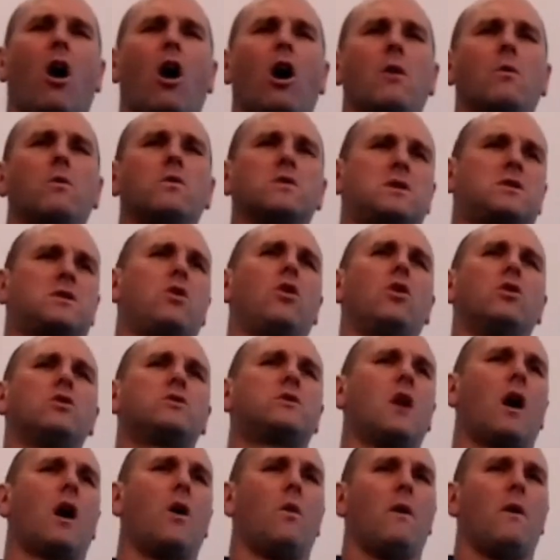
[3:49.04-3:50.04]
I was
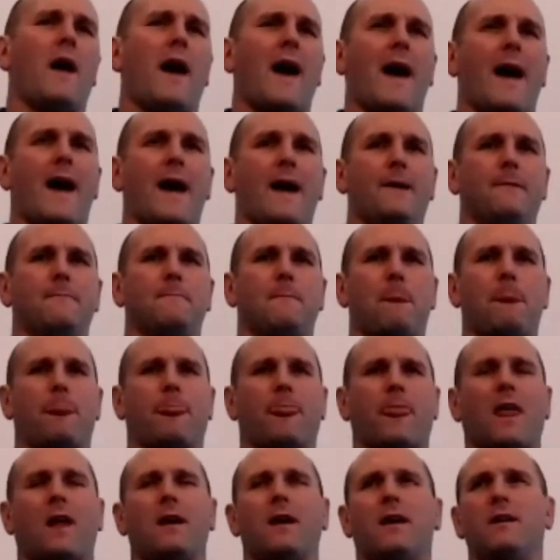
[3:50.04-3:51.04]
good, though, at
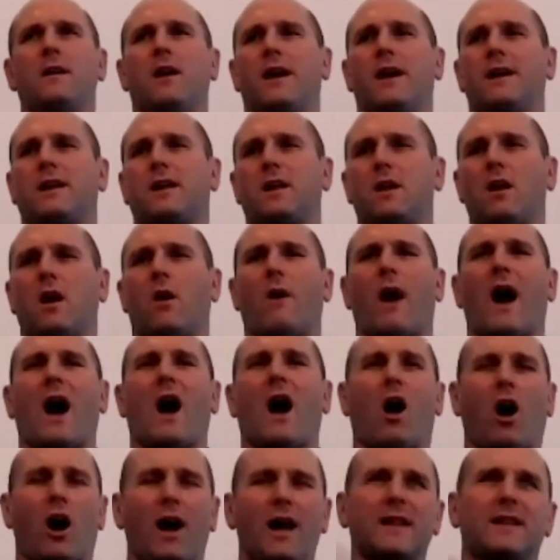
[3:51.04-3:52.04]

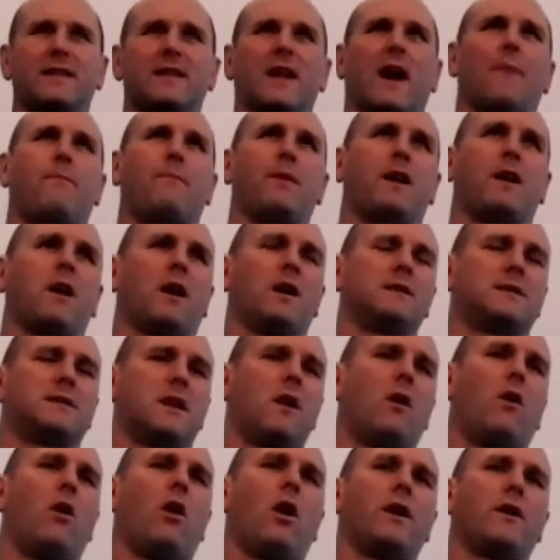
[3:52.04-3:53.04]
hiding that because,
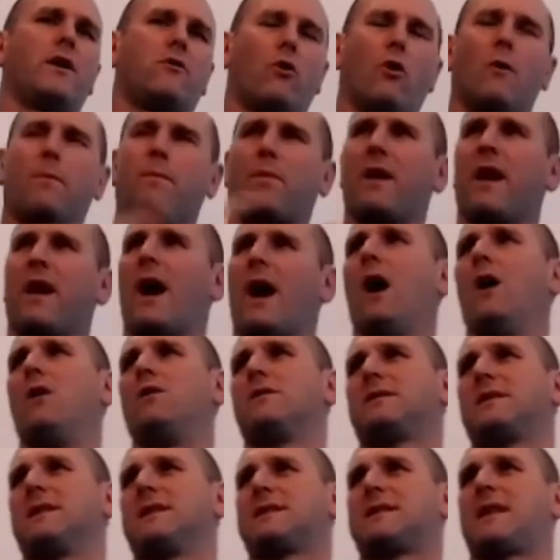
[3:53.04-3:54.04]
I grew up in a
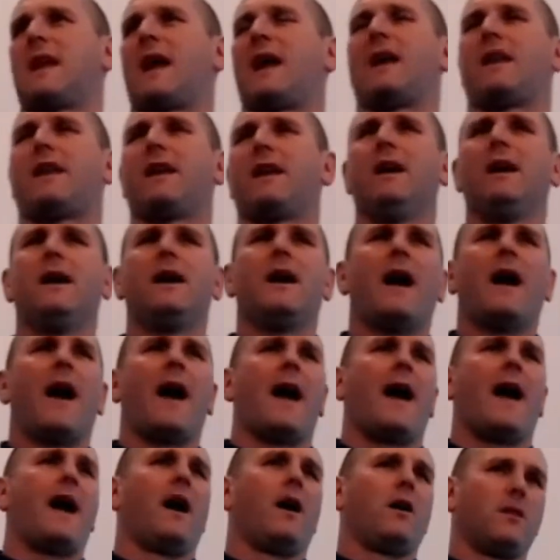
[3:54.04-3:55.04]
housing estate.
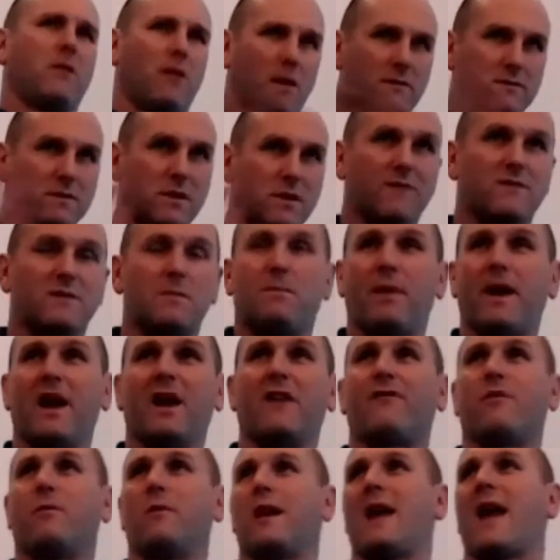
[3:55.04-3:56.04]
I was
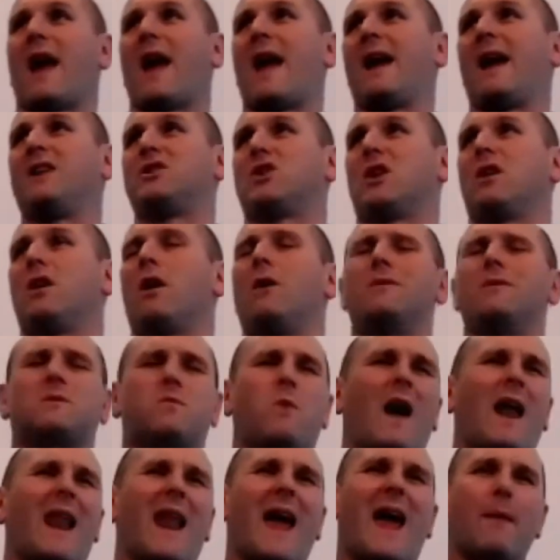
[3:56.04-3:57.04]
big for my age, and I was
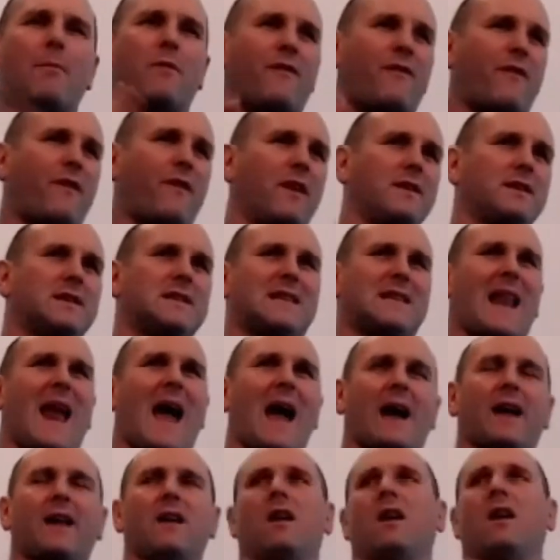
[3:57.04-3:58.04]
well able for the
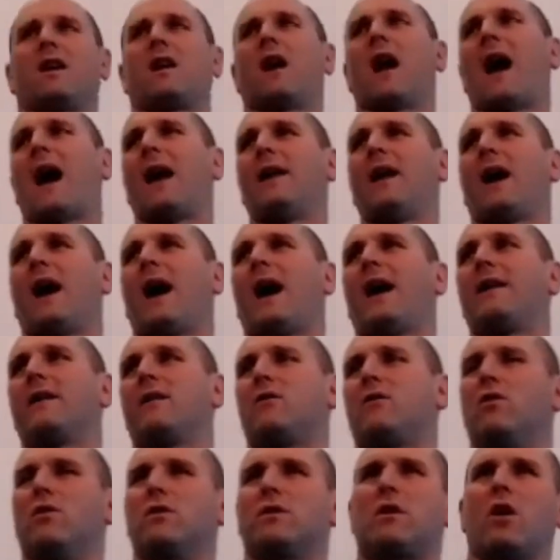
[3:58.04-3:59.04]
slagging. Like, I had a
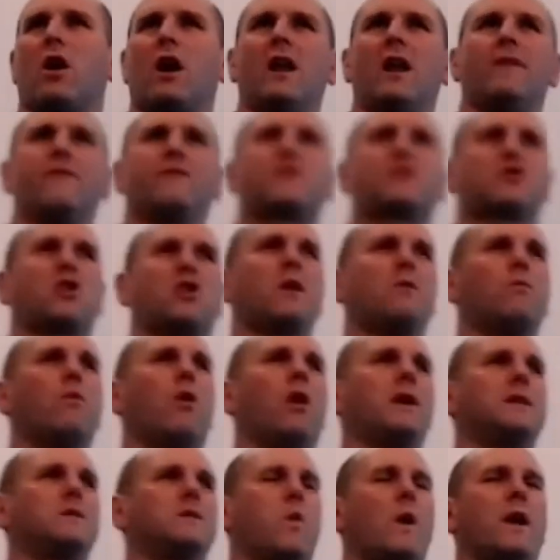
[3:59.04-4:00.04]
good kind of
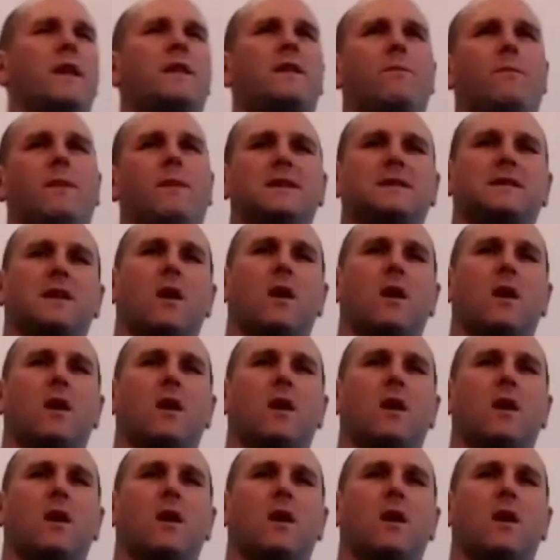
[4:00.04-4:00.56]
streetwise wit to me.